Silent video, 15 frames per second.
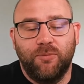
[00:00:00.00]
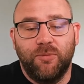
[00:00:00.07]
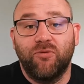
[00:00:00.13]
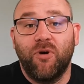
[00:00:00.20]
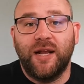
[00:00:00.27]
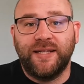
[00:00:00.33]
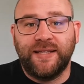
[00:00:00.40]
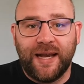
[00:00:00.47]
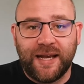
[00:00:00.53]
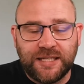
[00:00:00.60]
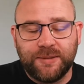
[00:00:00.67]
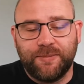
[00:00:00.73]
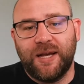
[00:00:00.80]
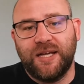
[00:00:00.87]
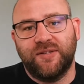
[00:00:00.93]
the right
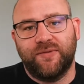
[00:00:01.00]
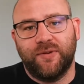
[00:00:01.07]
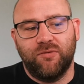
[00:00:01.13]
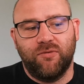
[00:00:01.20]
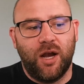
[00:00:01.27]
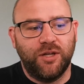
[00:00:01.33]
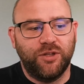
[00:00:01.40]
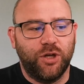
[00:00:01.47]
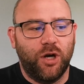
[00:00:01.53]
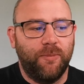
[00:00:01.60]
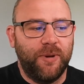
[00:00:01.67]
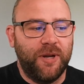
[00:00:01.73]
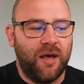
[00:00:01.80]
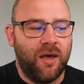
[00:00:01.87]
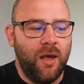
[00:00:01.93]
database for the right job,
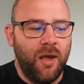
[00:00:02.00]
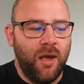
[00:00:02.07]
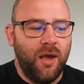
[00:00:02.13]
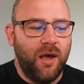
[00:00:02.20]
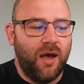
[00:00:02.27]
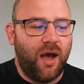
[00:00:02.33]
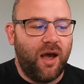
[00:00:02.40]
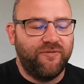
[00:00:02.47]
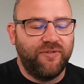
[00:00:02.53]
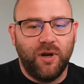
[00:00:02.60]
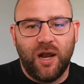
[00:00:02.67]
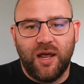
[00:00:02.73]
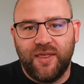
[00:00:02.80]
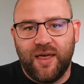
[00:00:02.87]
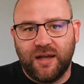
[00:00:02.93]
and I feel
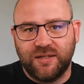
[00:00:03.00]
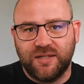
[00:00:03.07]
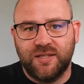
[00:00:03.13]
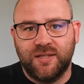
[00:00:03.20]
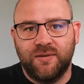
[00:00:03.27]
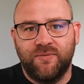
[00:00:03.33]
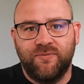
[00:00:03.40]
like that's